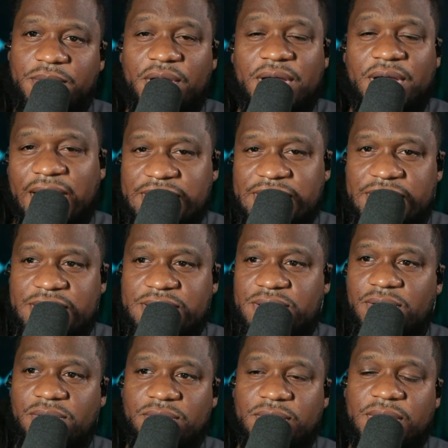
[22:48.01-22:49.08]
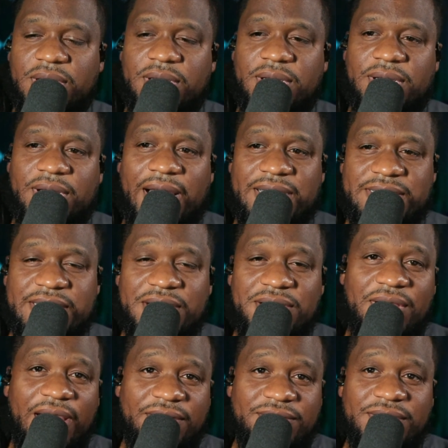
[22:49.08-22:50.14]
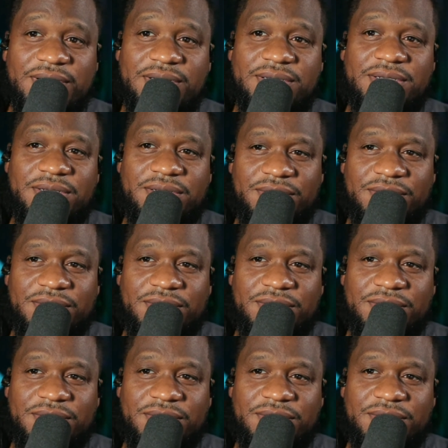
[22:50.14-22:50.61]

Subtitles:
content. So I say you have to